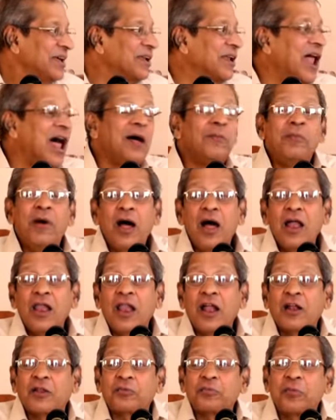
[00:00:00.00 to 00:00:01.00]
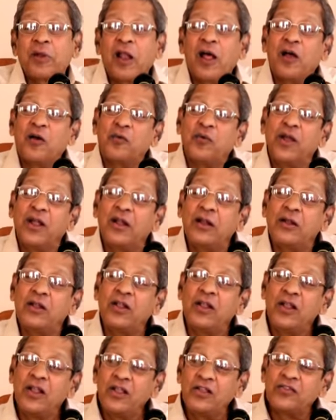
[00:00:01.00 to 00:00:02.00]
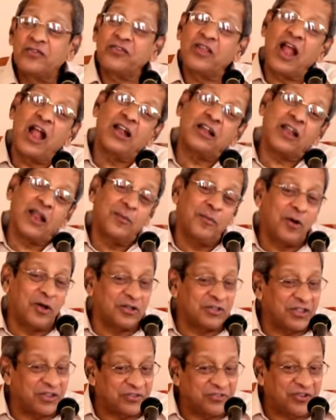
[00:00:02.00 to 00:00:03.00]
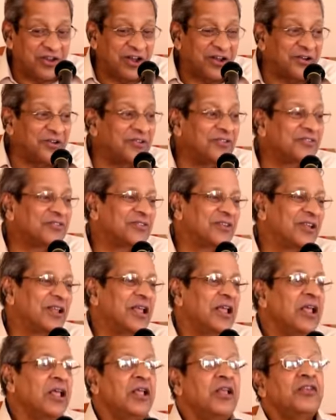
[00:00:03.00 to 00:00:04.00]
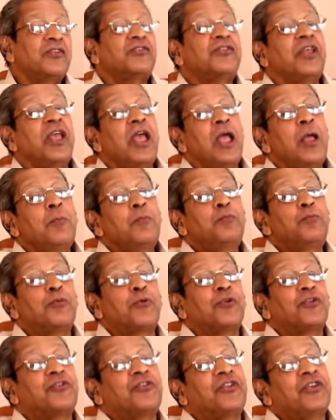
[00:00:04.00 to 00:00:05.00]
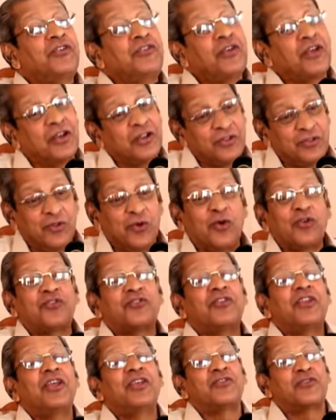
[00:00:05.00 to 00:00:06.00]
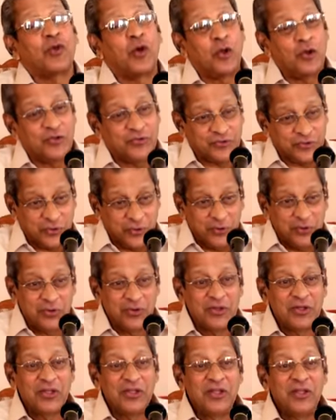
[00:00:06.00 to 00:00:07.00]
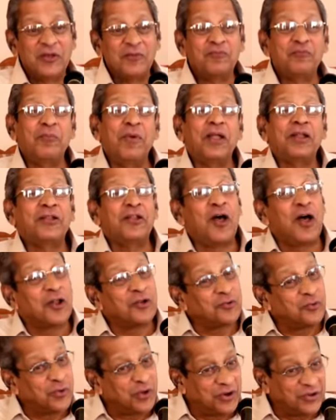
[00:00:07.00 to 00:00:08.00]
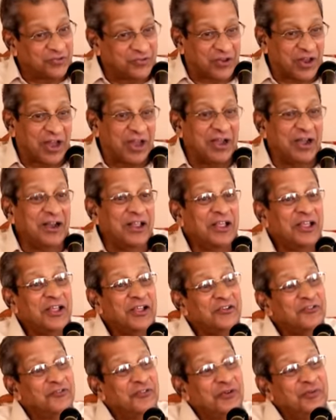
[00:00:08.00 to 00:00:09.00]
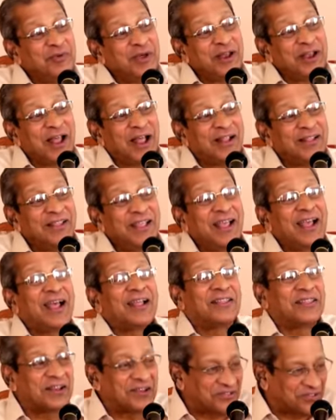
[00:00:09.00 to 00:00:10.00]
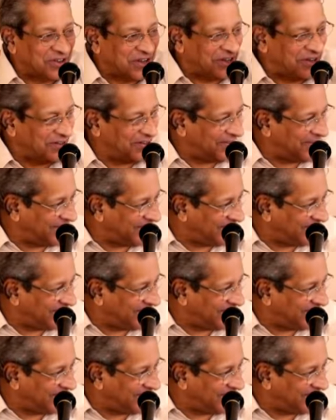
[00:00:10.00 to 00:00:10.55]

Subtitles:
Rama and Lakshmana went, sat among the gents. Same procedure in those days also. Men on one side, women on the other side.